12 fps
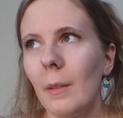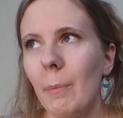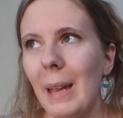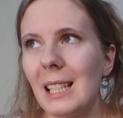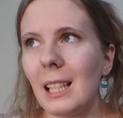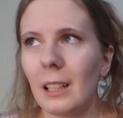
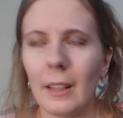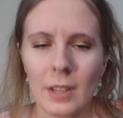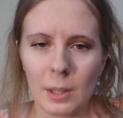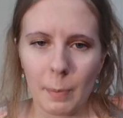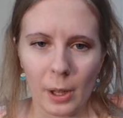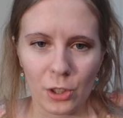basically
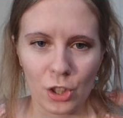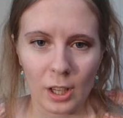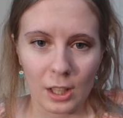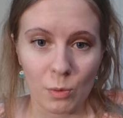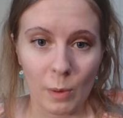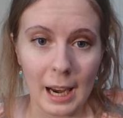this
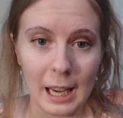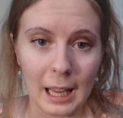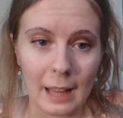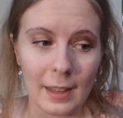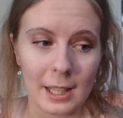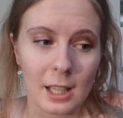apologetics
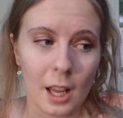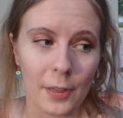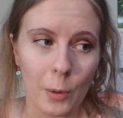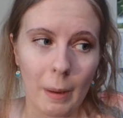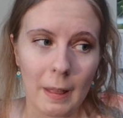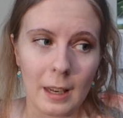writing, and that's not
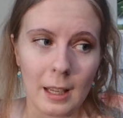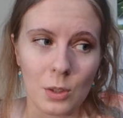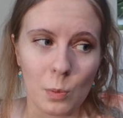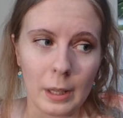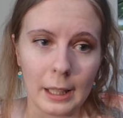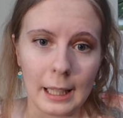the way that
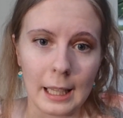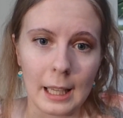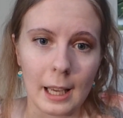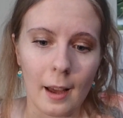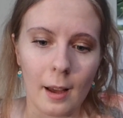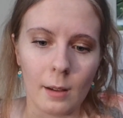it's
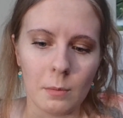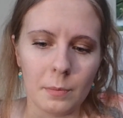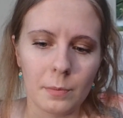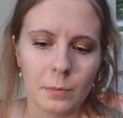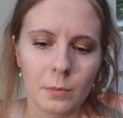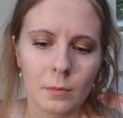really,
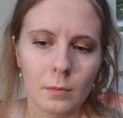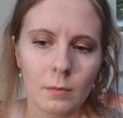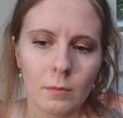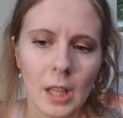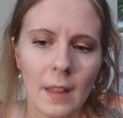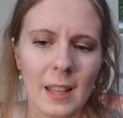
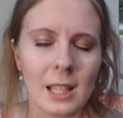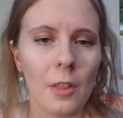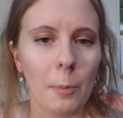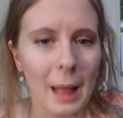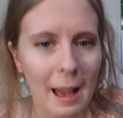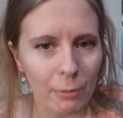that's not
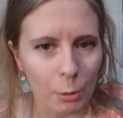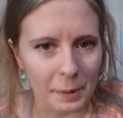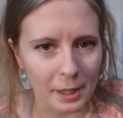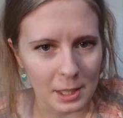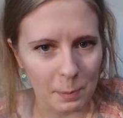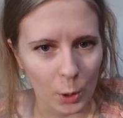the platform
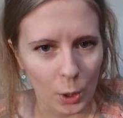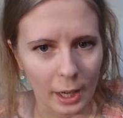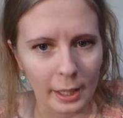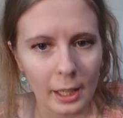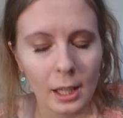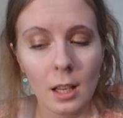that it's put on.